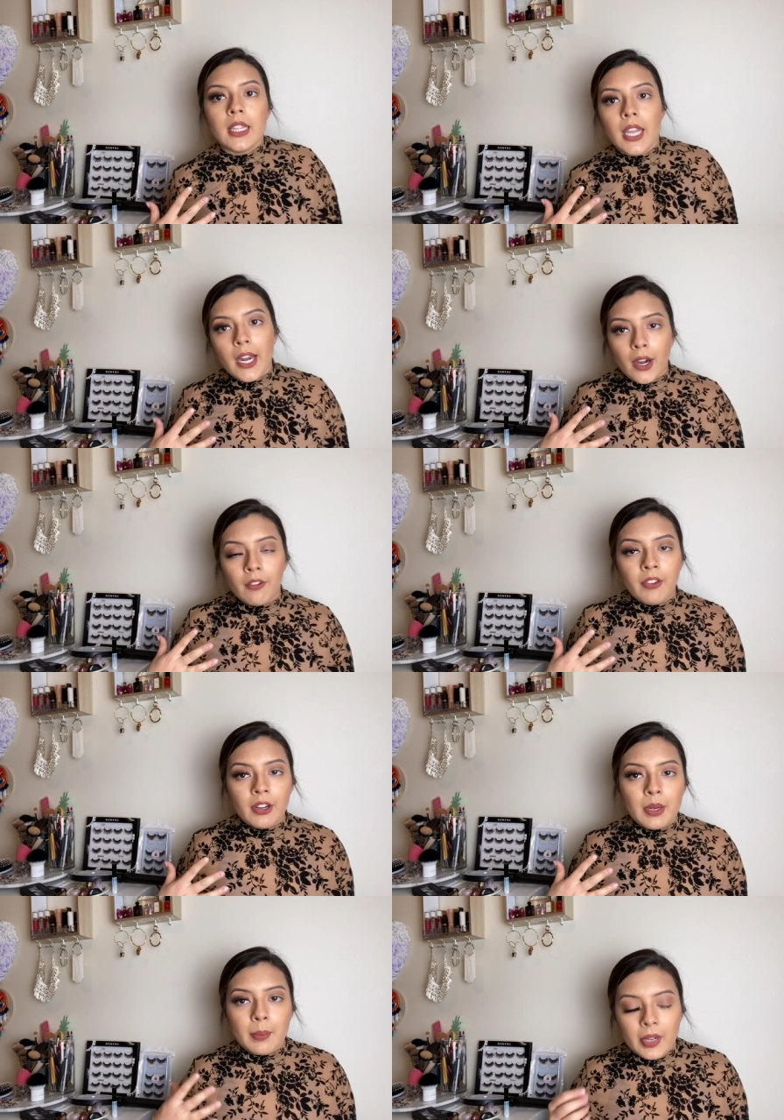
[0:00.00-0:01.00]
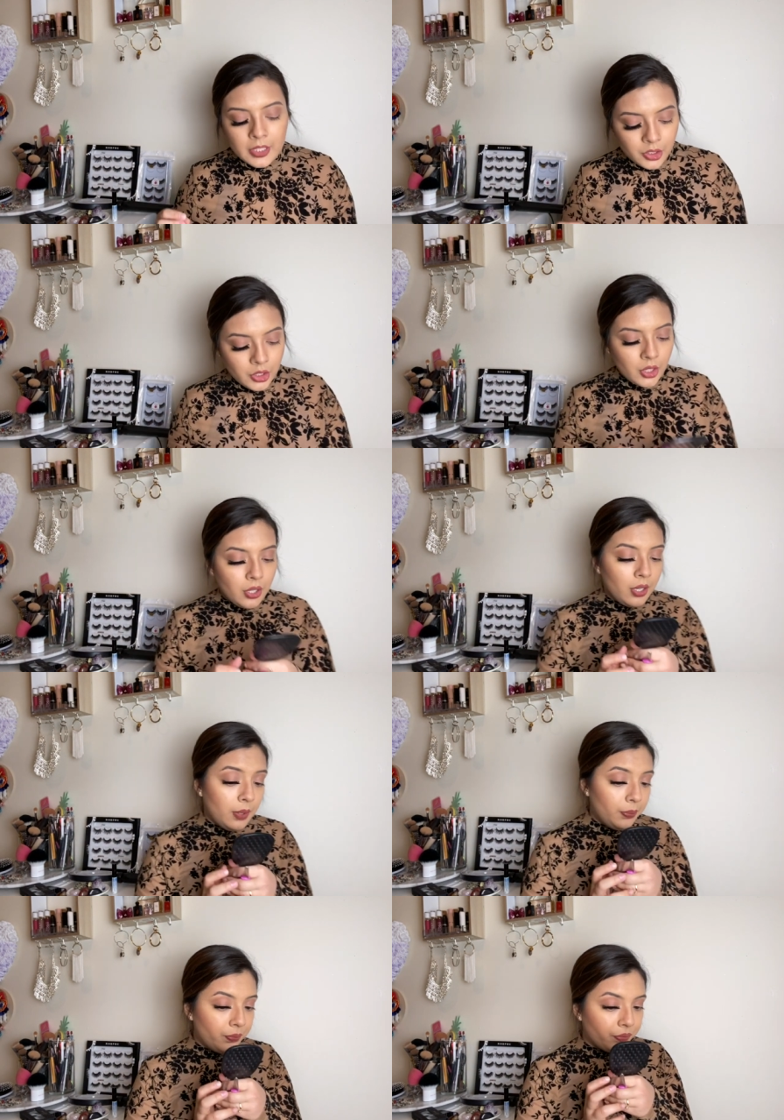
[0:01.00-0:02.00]
They are very much
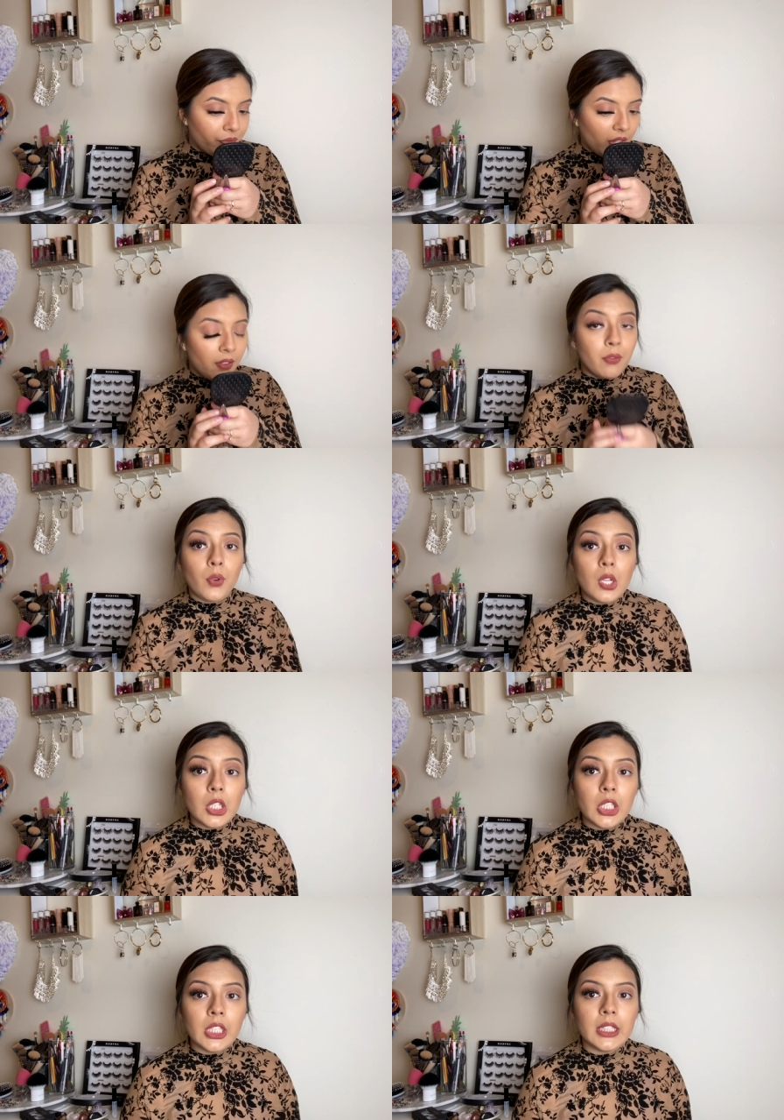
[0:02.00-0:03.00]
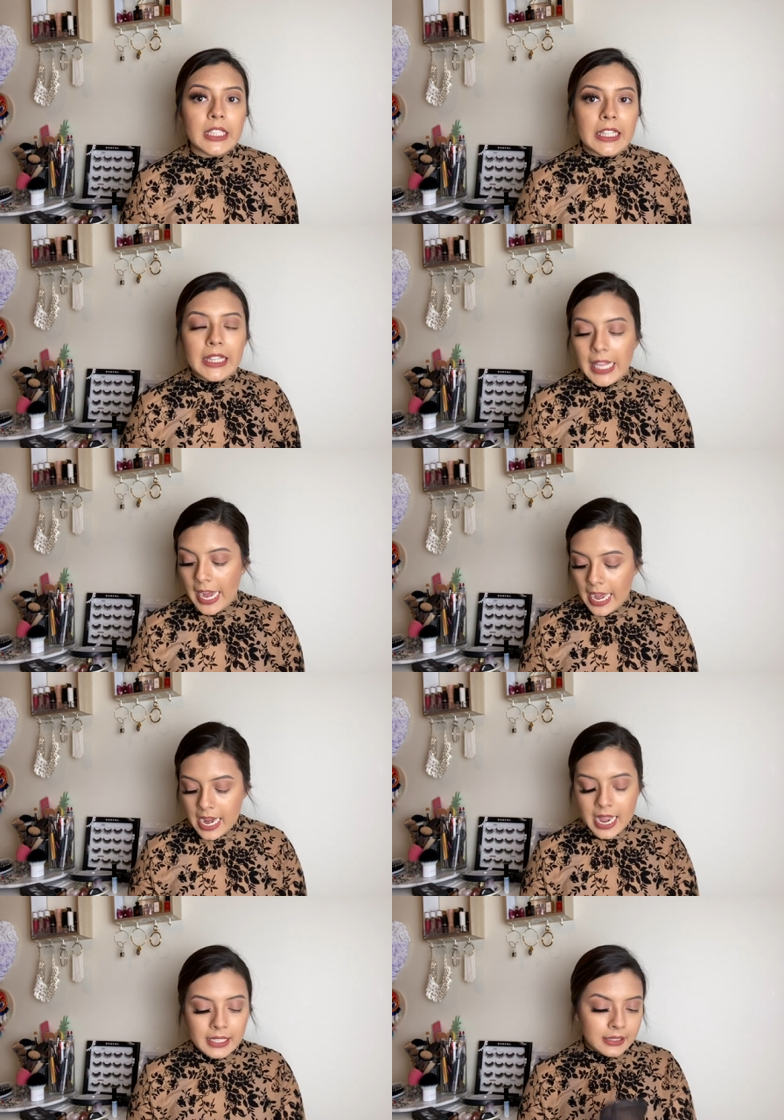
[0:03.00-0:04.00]
um, fuller,
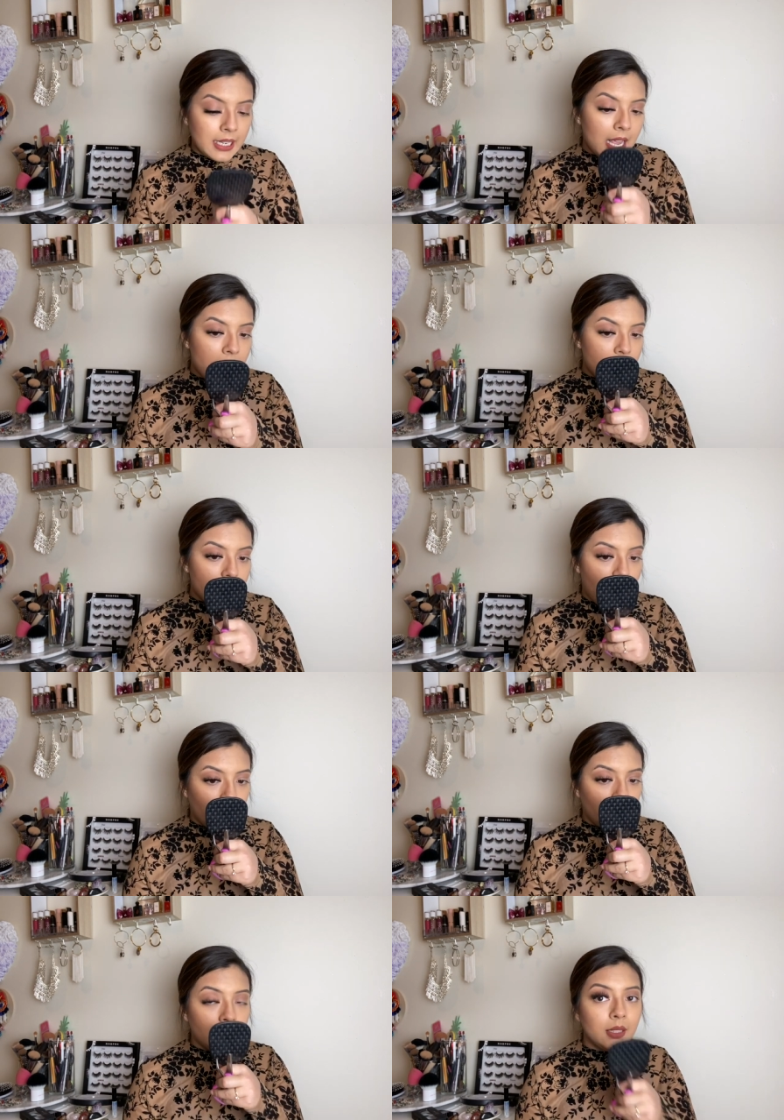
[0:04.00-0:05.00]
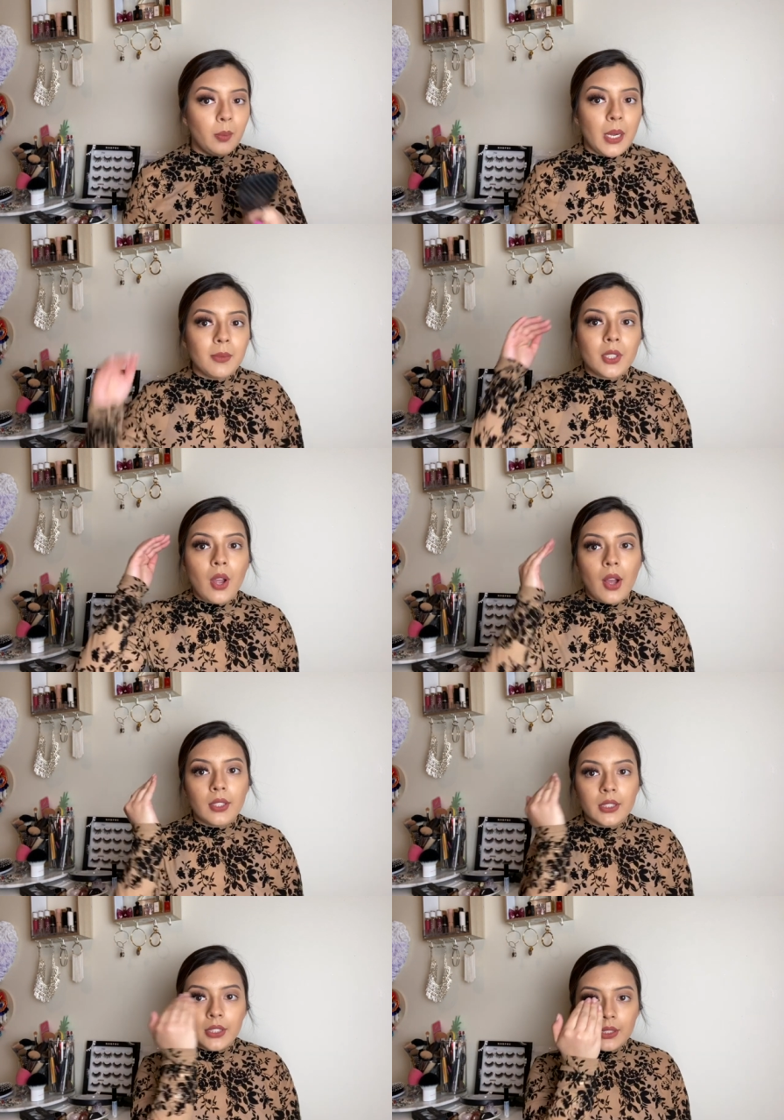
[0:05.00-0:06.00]
and that can sometimes
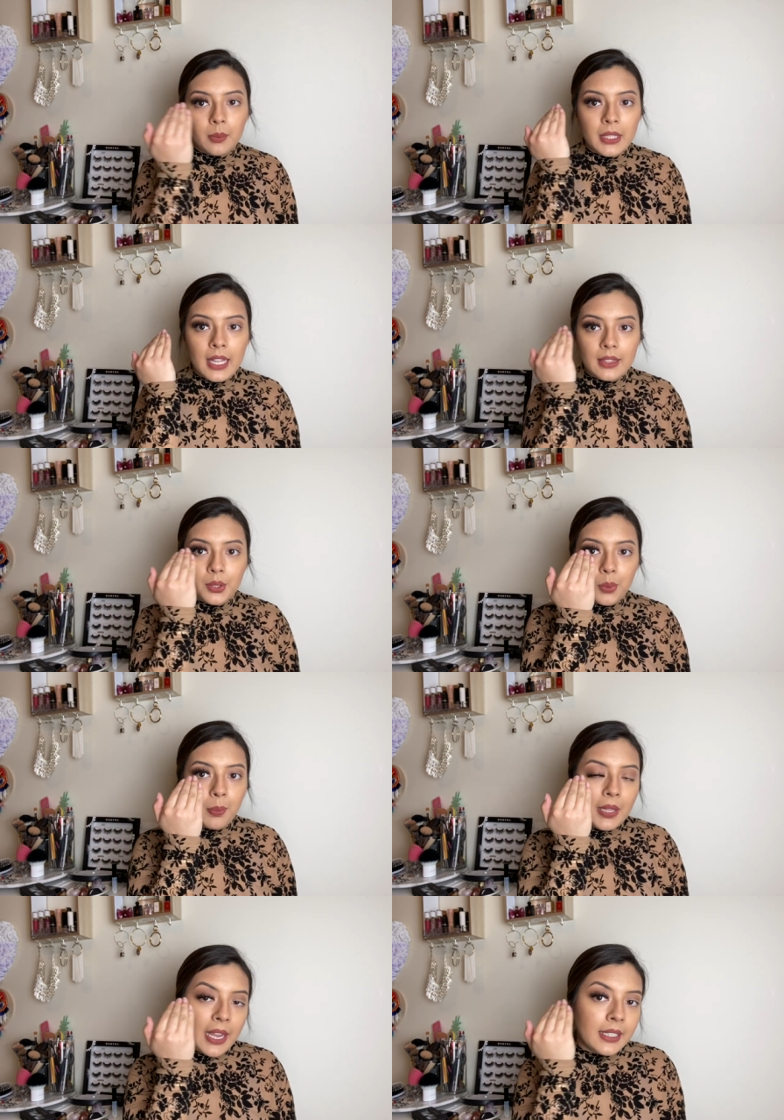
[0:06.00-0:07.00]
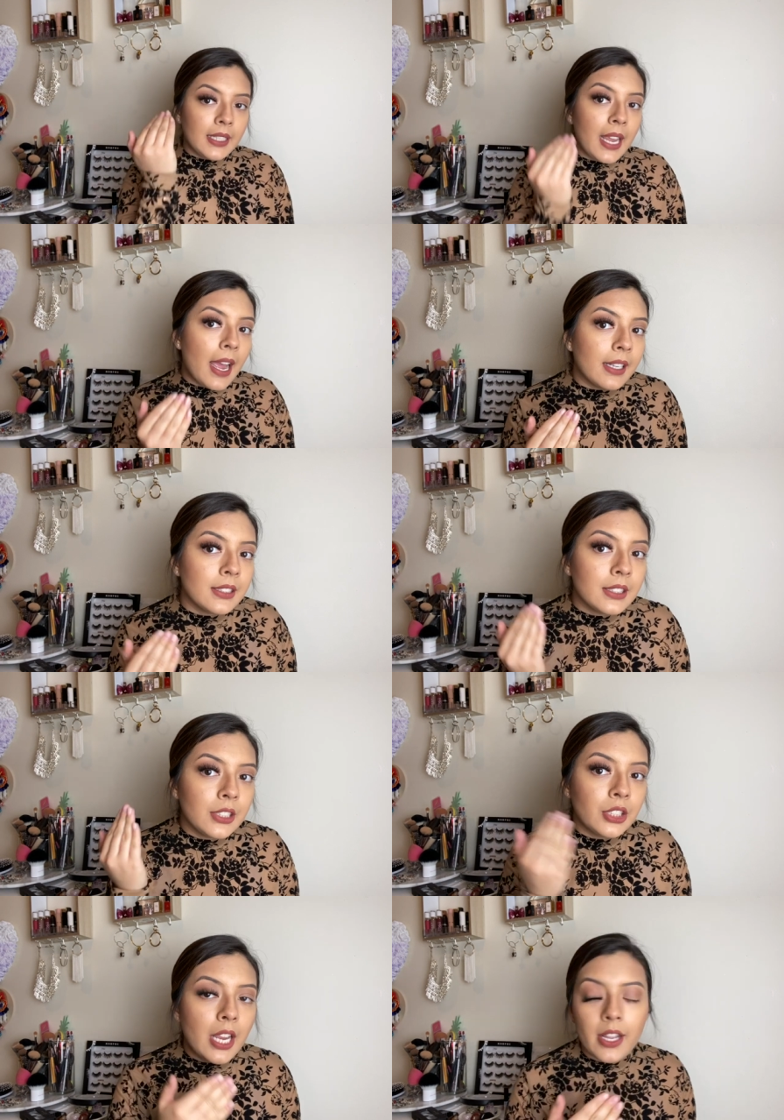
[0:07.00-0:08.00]
cause there to be that little black cast
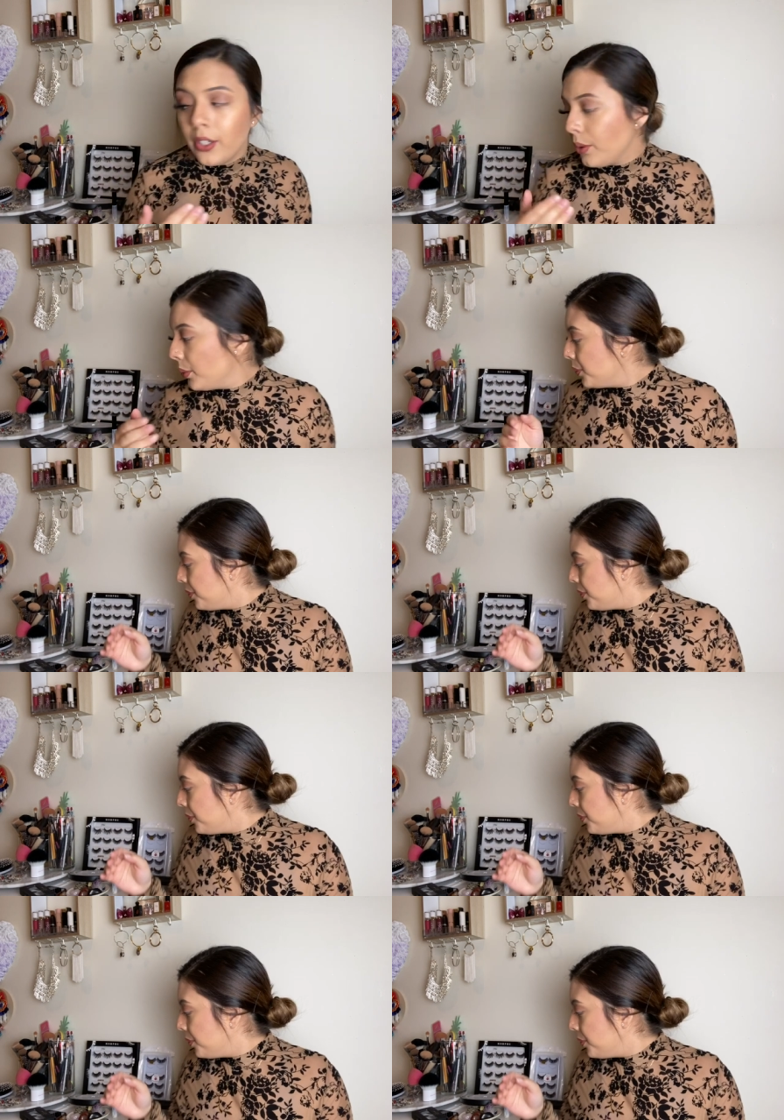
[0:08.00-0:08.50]
shadow,